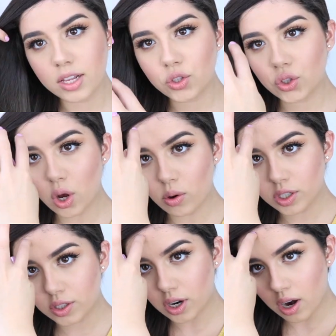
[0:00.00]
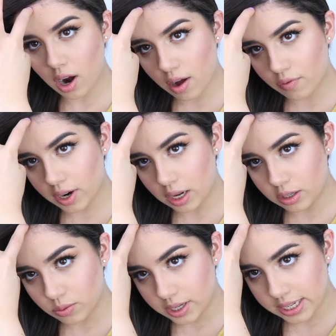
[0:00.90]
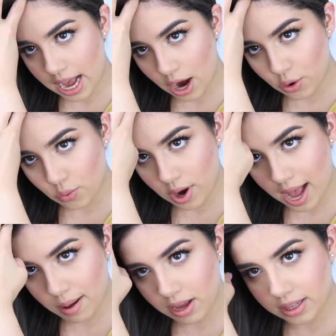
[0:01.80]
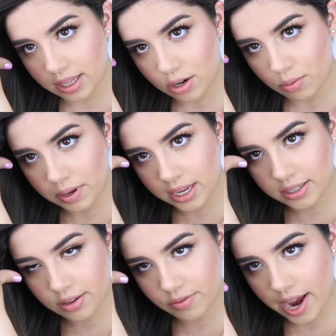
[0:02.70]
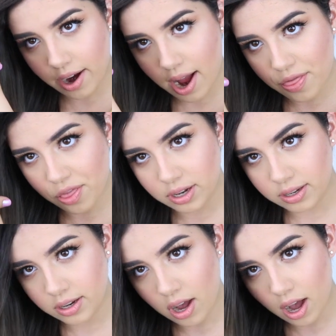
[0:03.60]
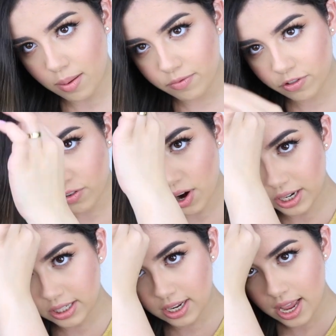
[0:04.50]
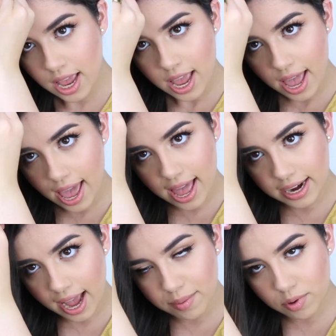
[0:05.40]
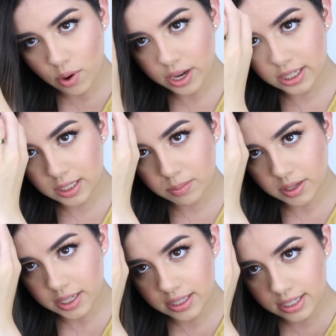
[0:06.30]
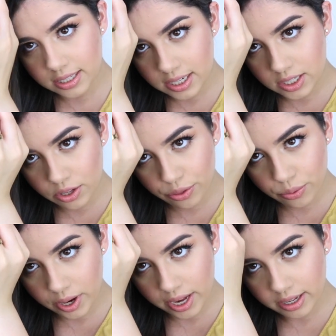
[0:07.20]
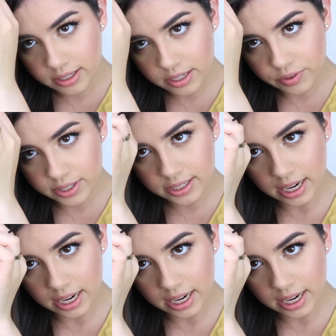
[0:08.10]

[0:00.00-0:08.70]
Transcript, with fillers: So to start off, what I'll do is I'll grab a little piece of hair at the top front and I'm going to split this into three different